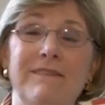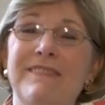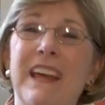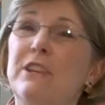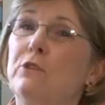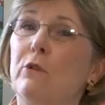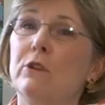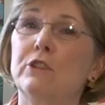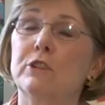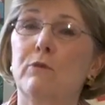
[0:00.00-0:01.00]
that
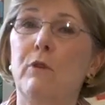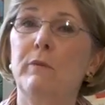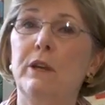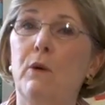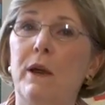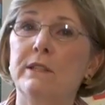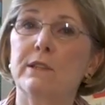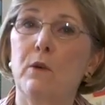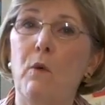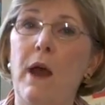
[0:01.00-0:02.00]
door just won't be quite
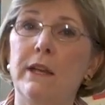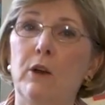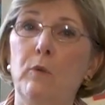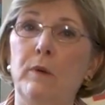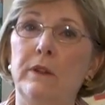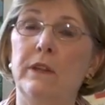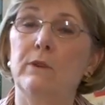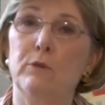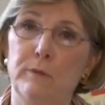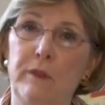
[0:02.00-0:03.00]
so wide open.
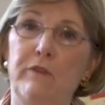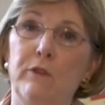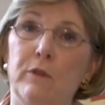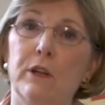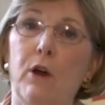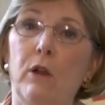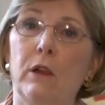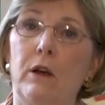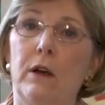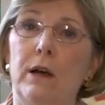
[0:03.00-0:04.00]
There will be fewer
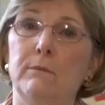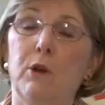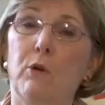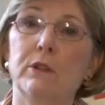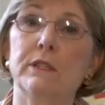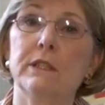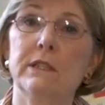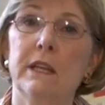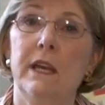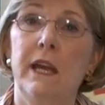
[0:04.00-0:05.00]
um,
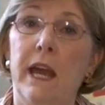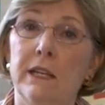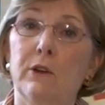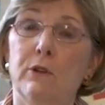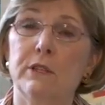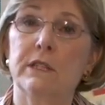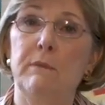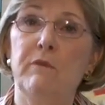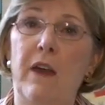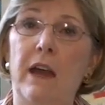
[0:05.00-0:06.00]
courses, and of course,
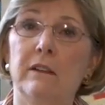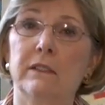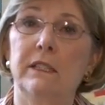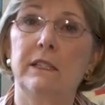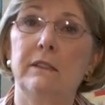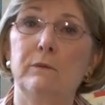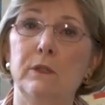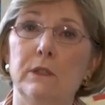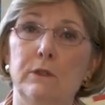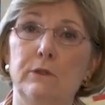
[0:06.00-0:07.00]
some faculty
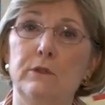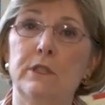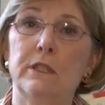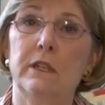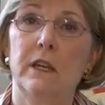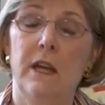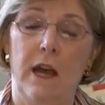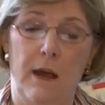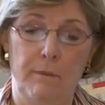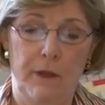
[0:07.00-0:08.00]
will lose
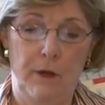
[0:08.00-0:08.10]
um,